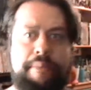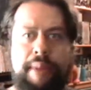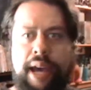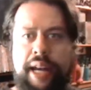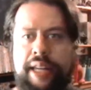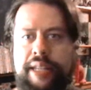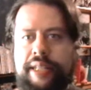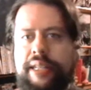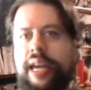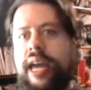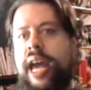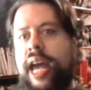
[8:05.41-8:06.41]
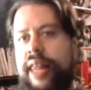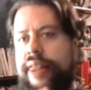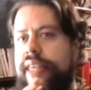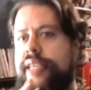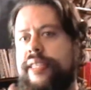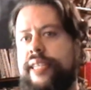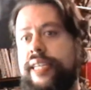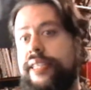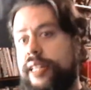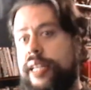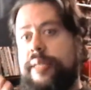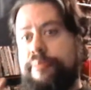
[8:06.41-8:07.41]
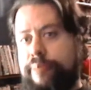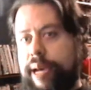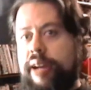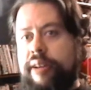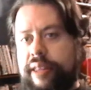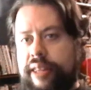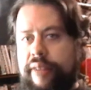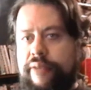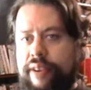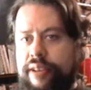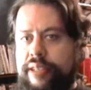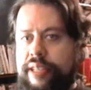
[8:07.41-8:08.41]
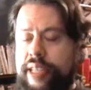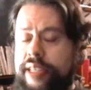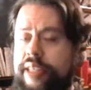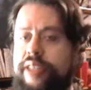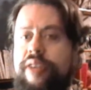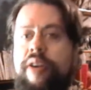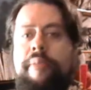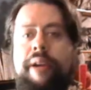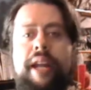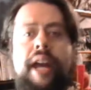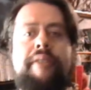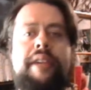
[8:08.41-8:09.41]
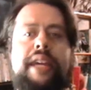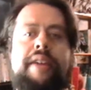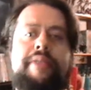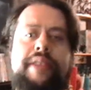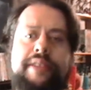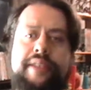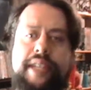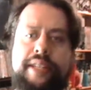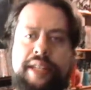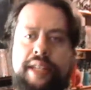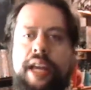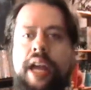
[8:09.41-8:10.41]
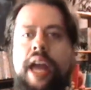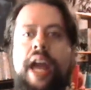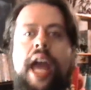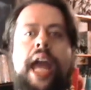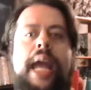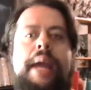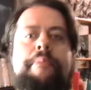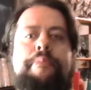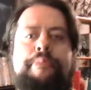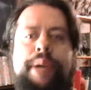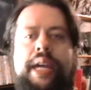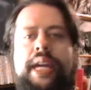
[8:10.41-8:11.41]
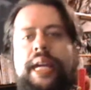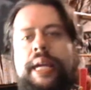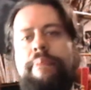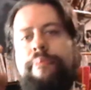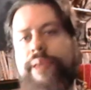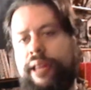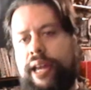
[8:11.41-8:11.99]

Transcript: and this season is better than the first season, so I'm going to have to give this season a B+.